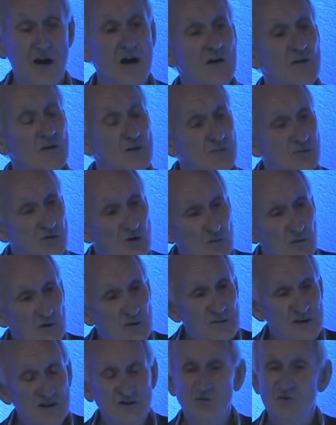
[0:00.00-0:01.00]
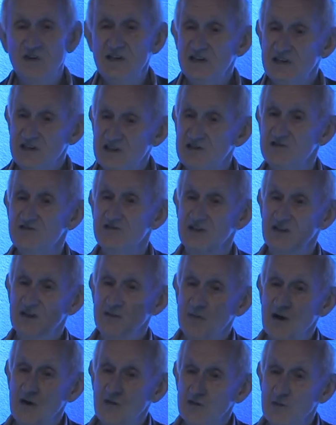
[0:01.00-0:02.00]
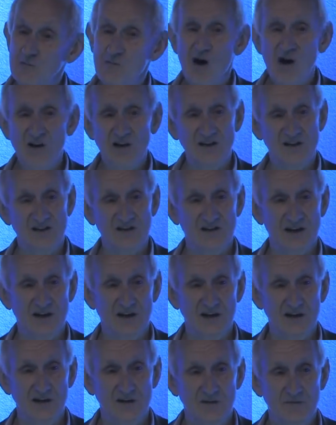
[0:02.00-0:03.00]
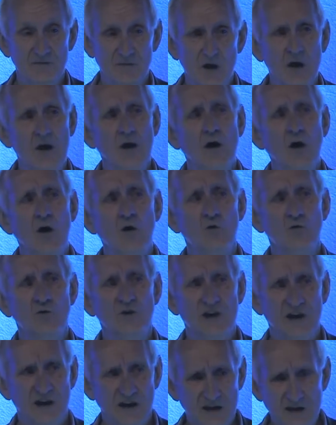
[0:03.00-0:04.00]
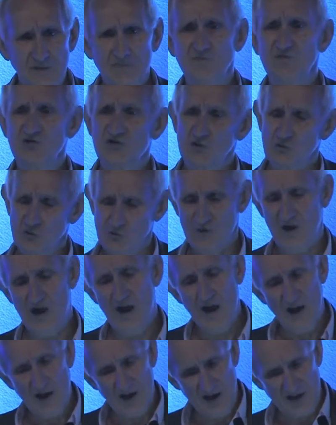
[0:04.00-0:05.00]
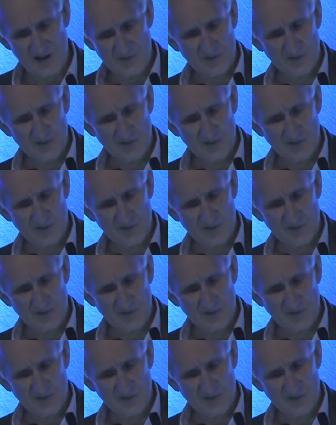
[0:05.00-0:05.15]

The problem is we need to think about the market side. Okay, so let's